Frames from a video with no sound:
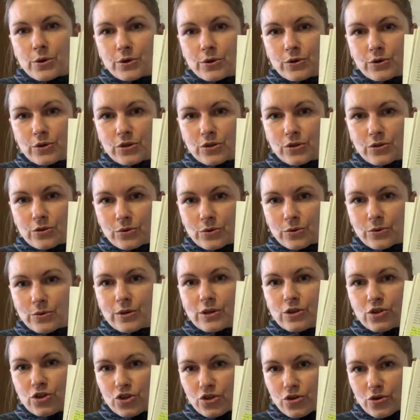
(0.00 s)
you
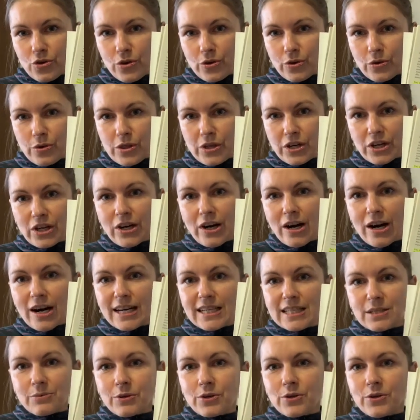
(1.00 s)
through and show you the
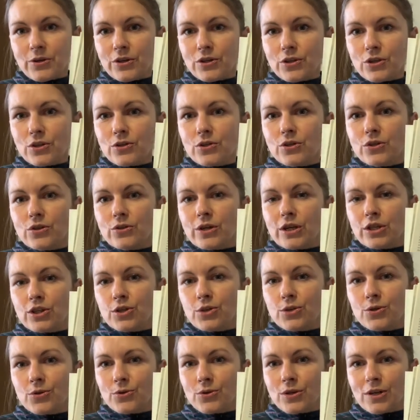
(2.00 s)
cards, we're going to do a
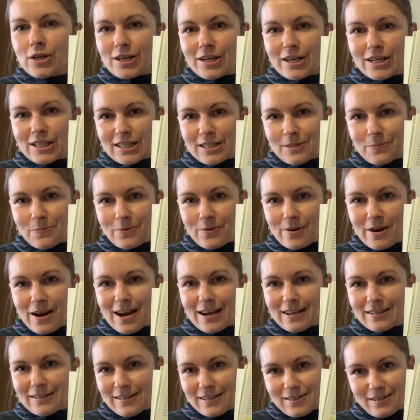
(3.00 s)
2 card
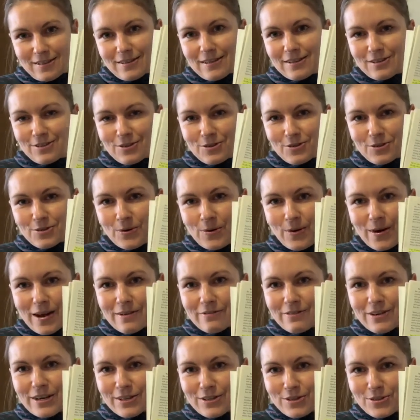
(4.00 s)
spread. As you know,
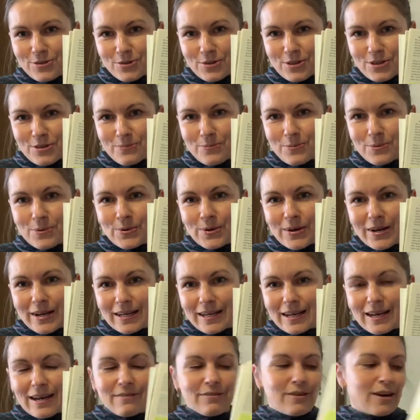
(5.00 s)
I've read through the book
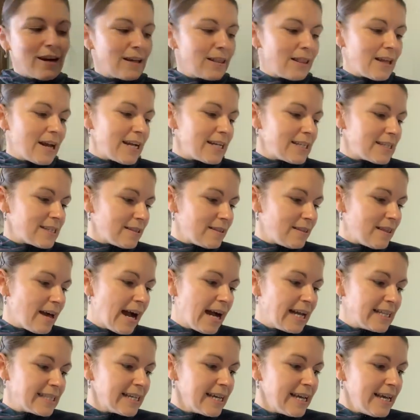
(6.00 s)
and I've highlighted
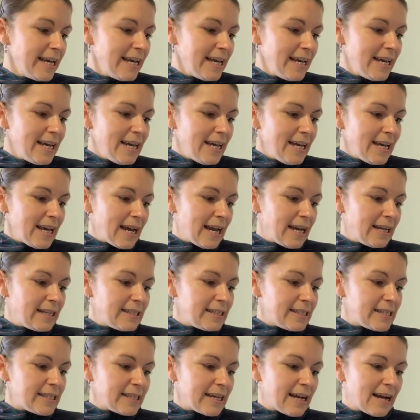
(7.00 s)
that.
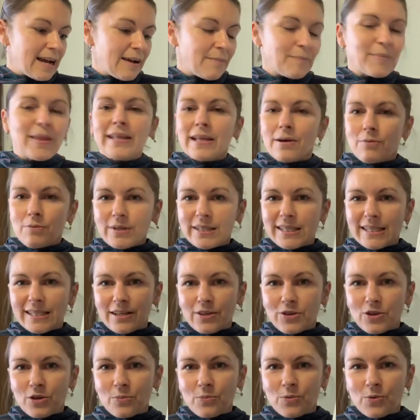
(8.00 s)
And I will
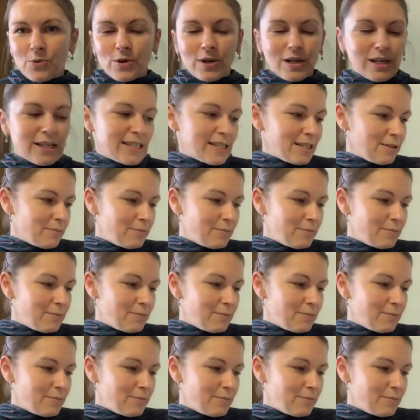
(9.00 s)
tell you more